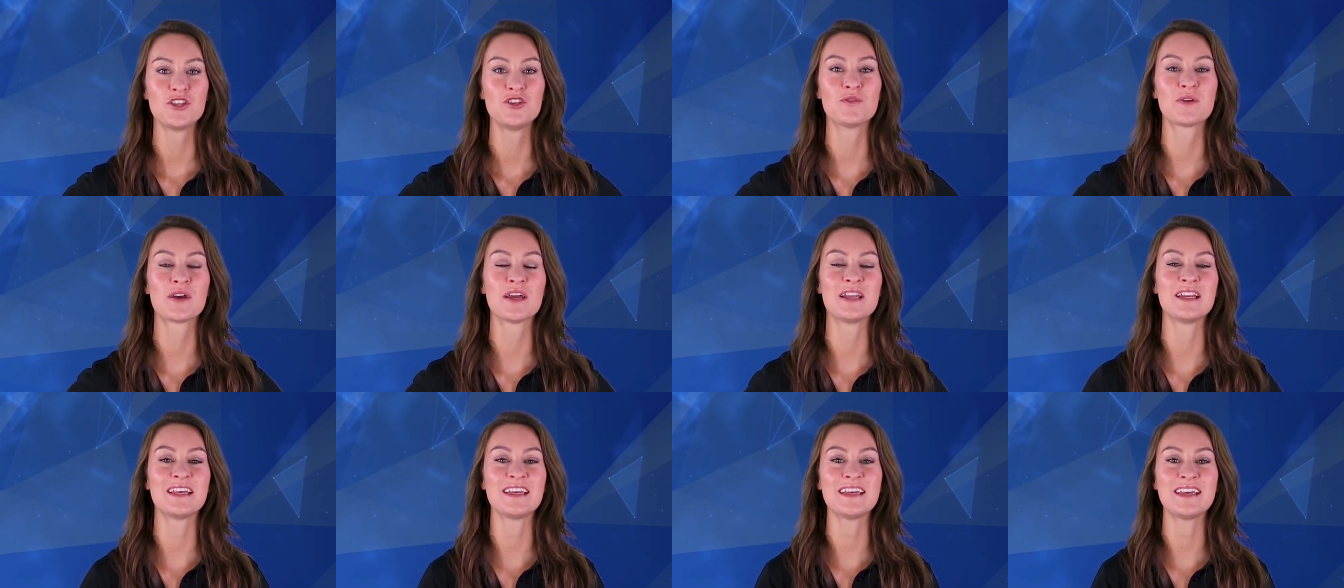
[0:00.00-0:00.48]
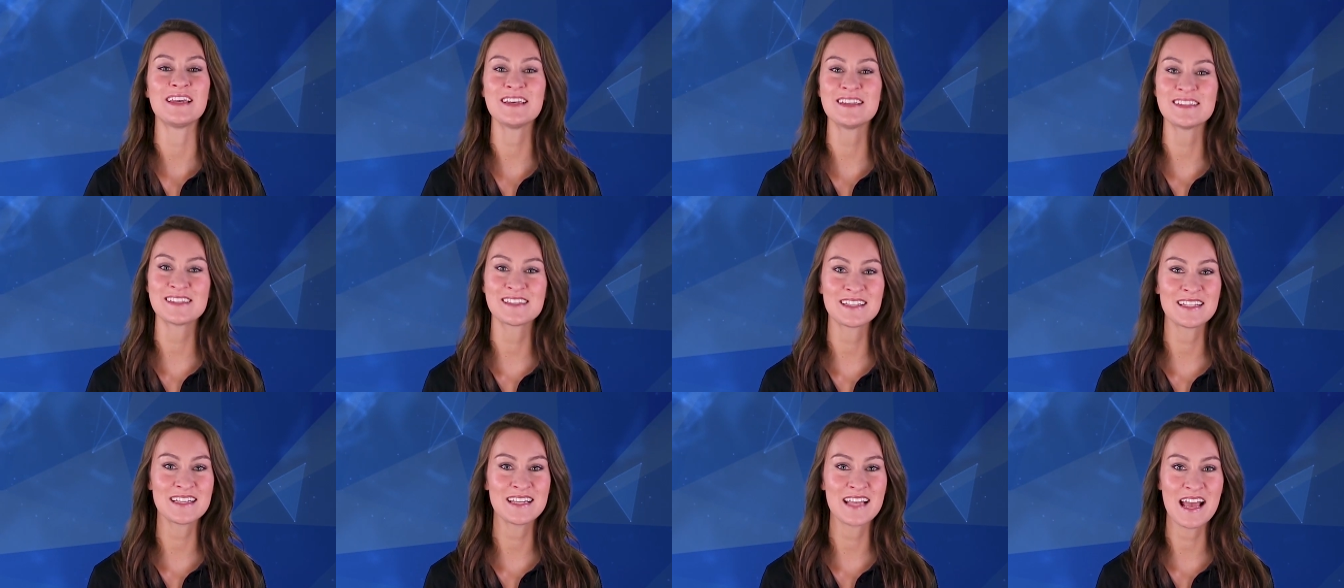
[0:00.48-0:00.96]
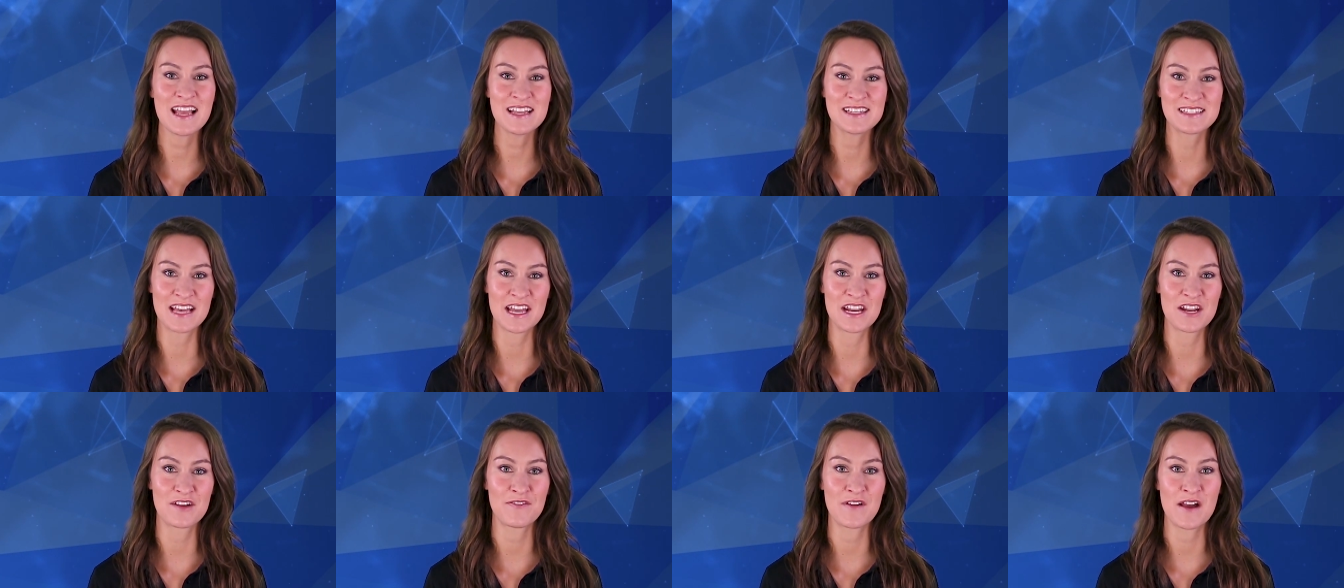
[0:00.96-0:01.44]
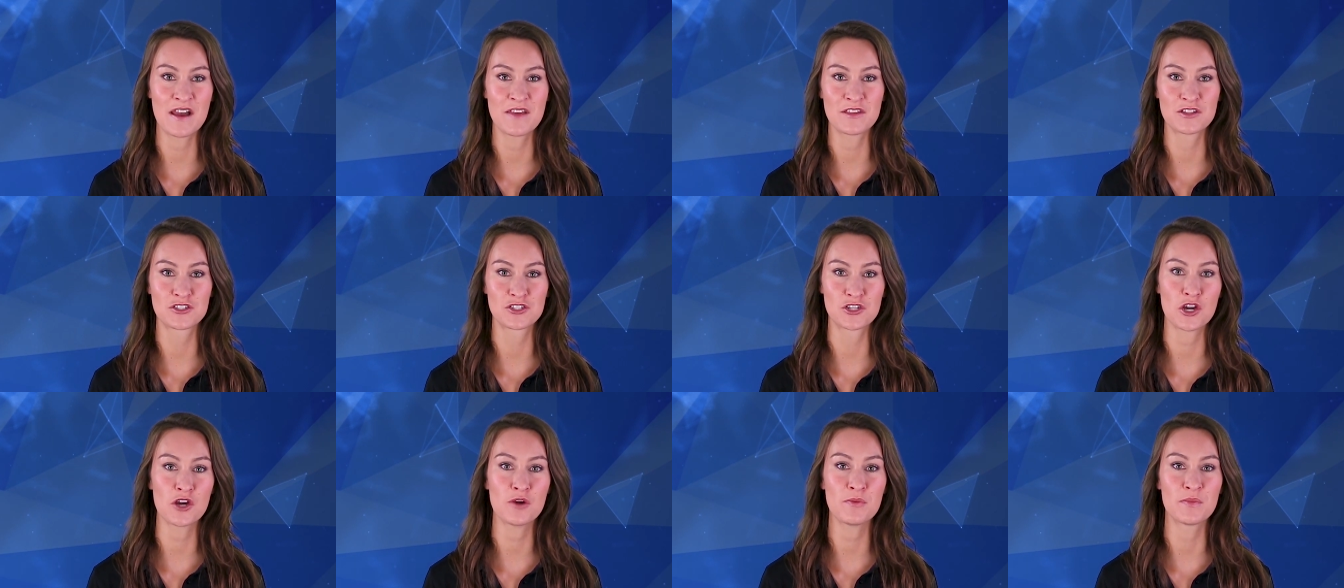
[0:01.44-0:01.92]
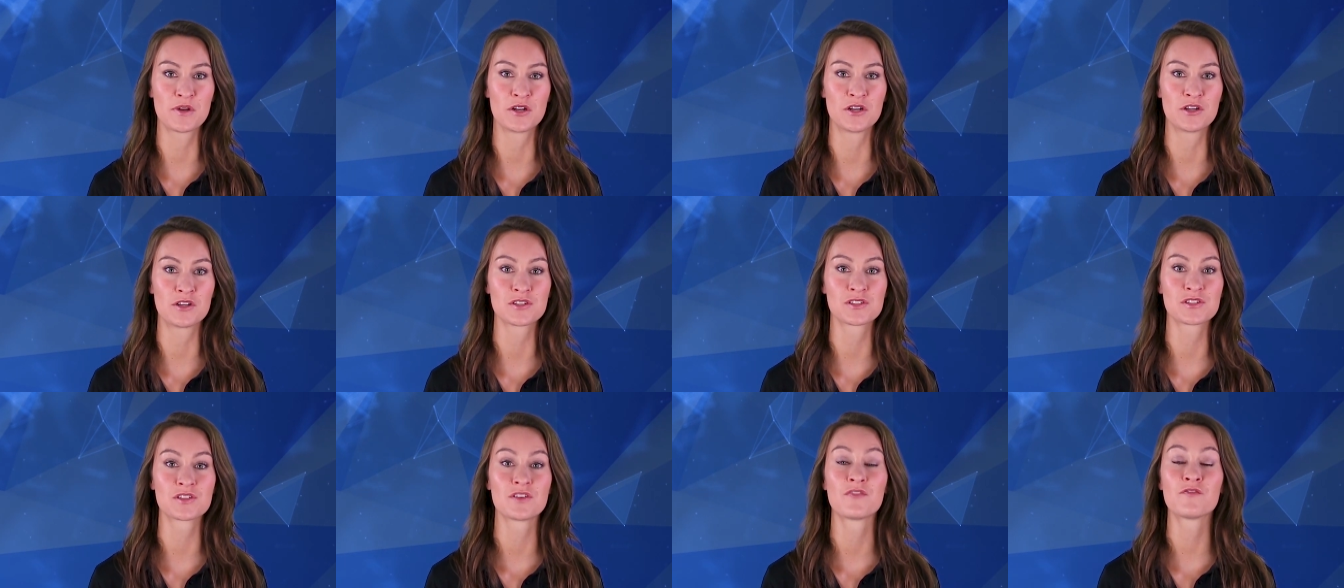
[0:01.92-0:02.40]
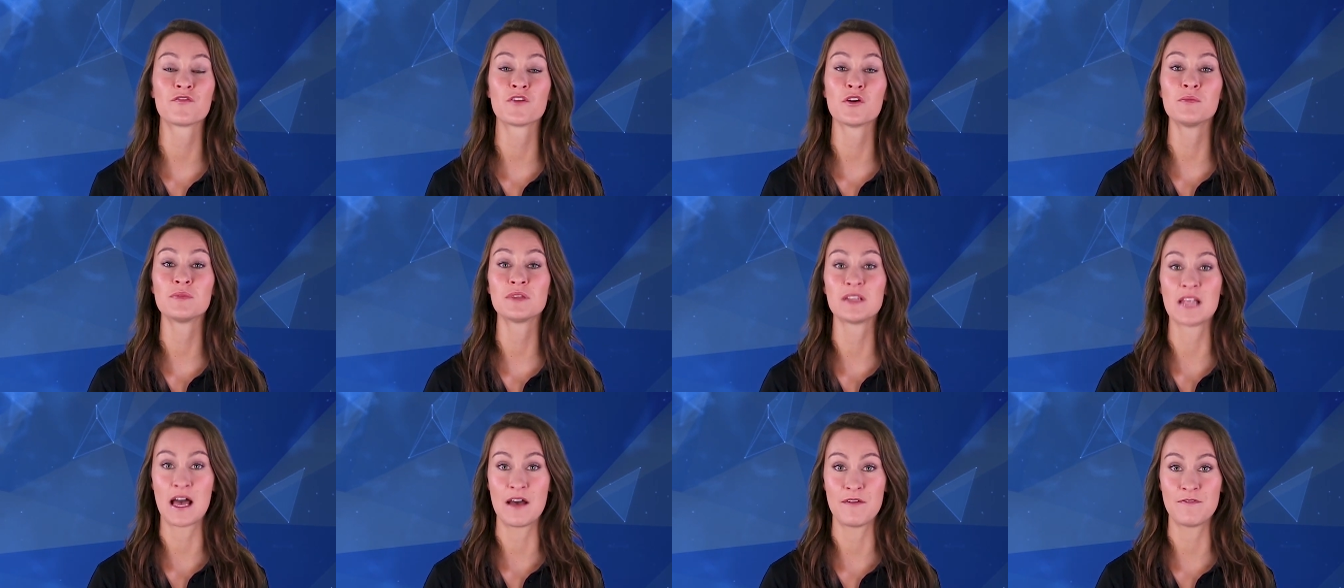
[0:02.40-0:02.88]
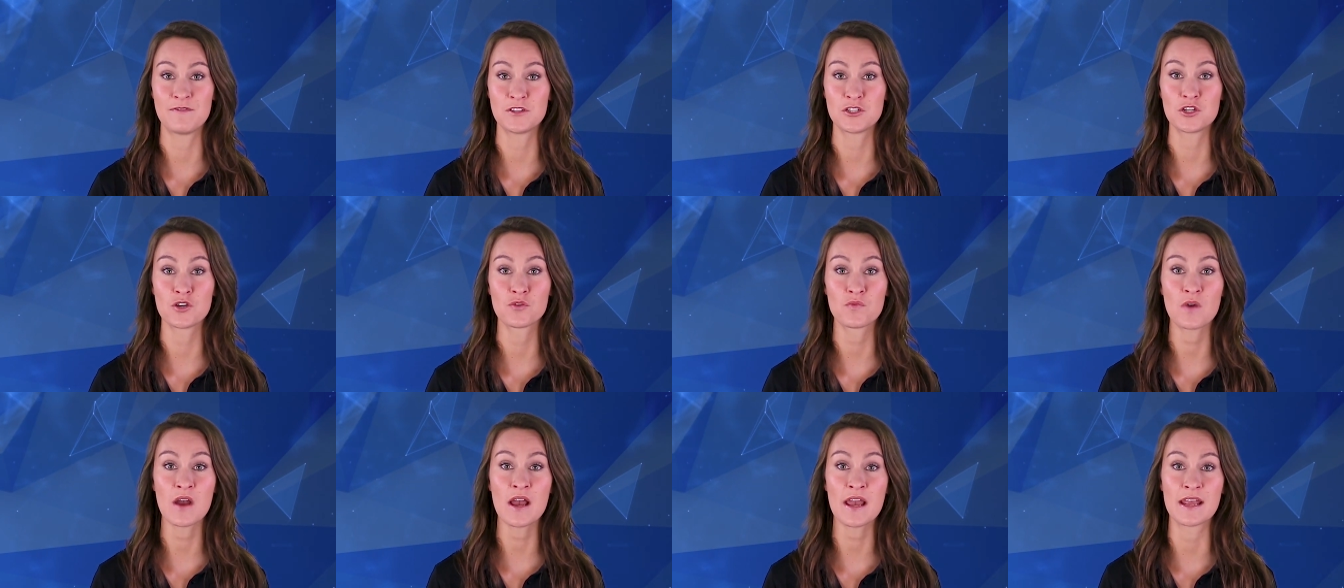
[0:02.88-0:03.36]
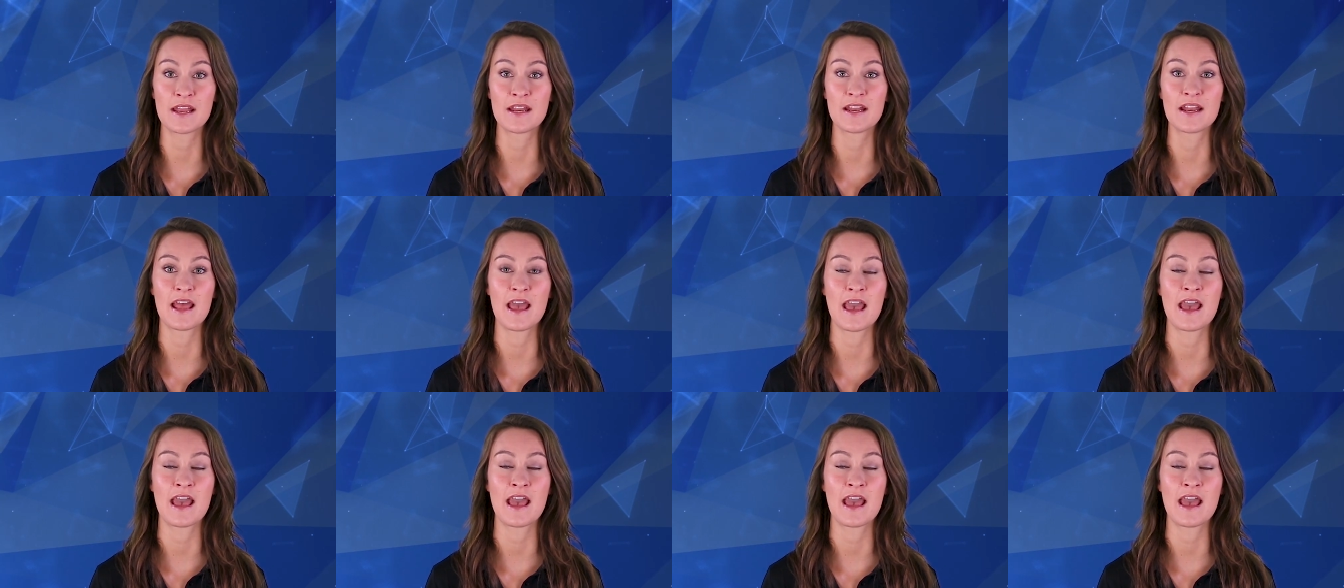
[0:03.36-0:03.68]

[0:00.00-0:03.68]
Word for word: you can easily identify the terminals from left to right